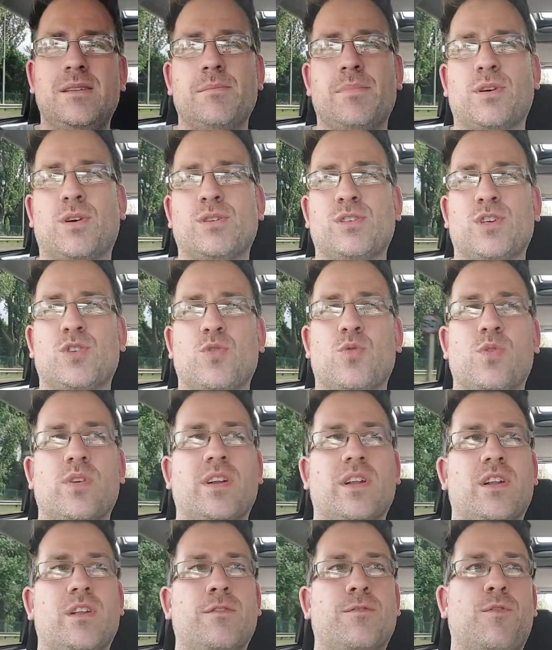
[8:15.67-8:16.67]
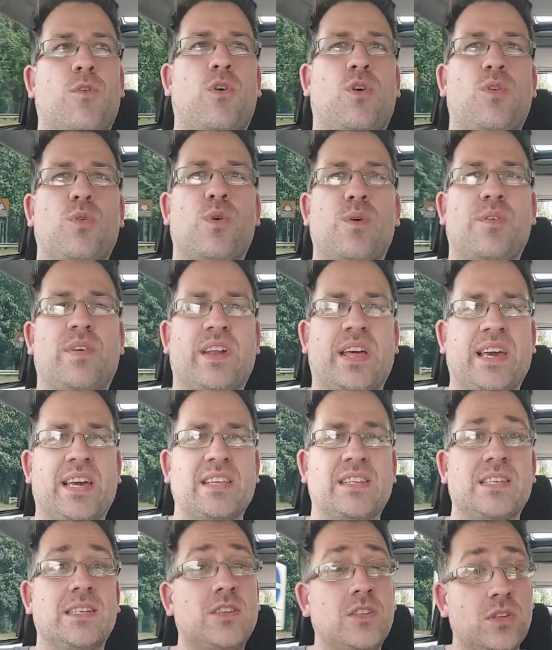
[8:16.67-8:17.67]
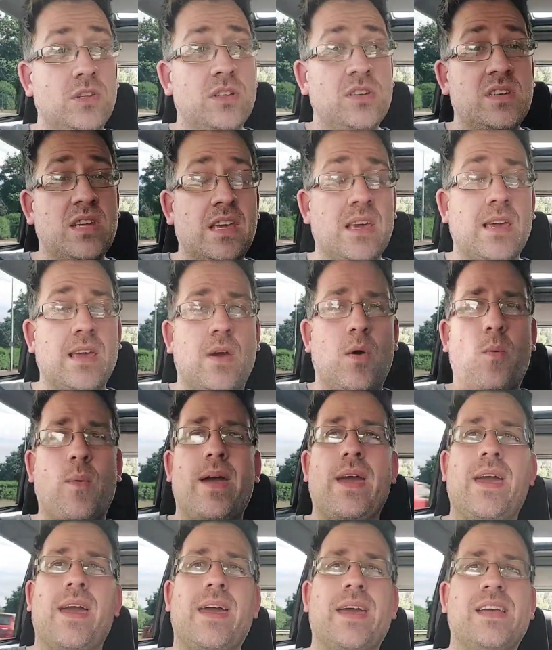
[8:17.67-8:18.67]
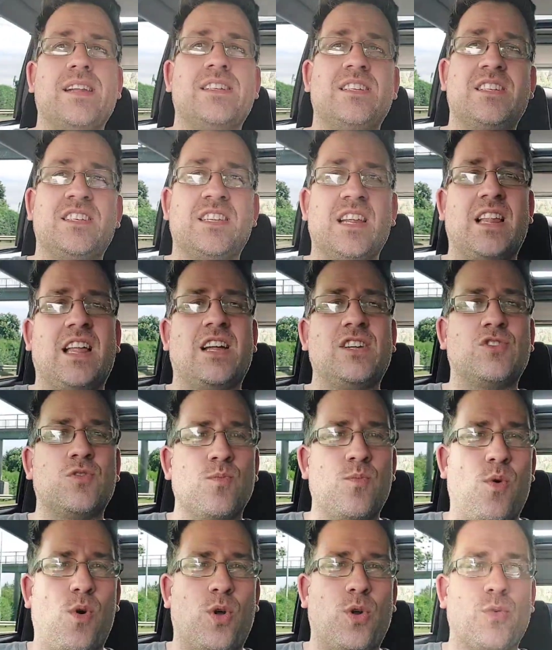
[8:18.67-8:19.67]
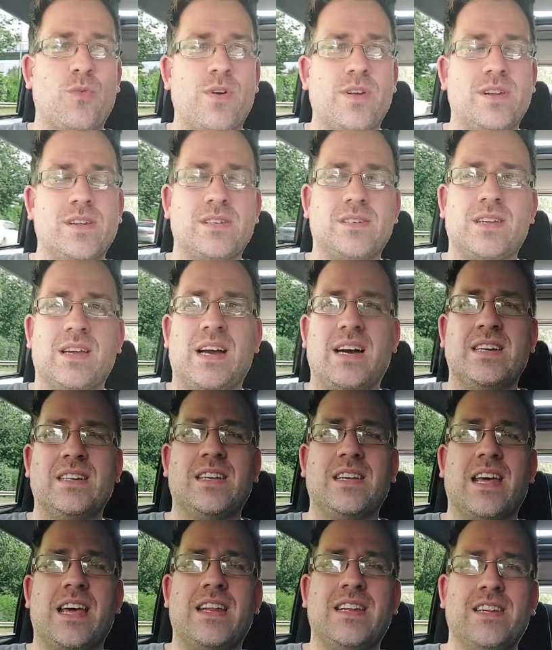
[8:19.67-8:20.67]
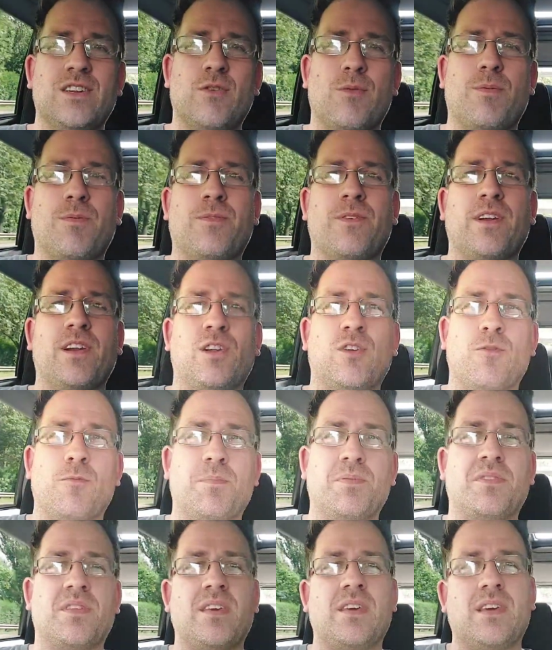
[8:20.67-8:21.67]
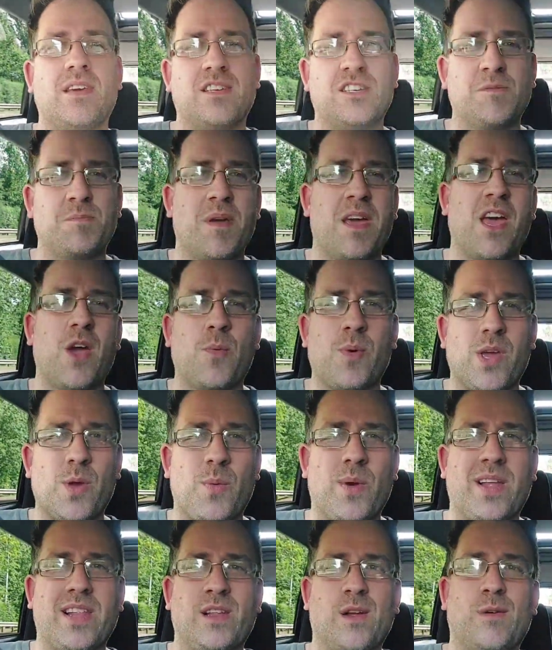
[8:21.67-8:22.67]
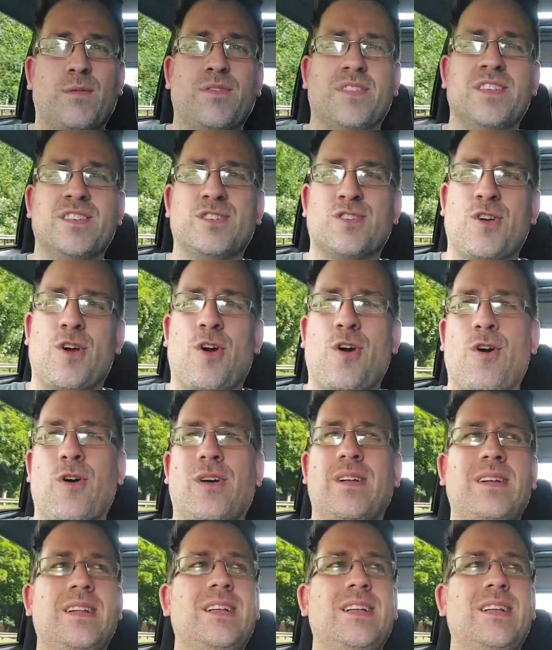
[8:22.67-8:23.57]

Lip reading: because I don't want it to fall over like it did the other day, where it still had some water in it and it ended up filling up the spare wheel well of this car.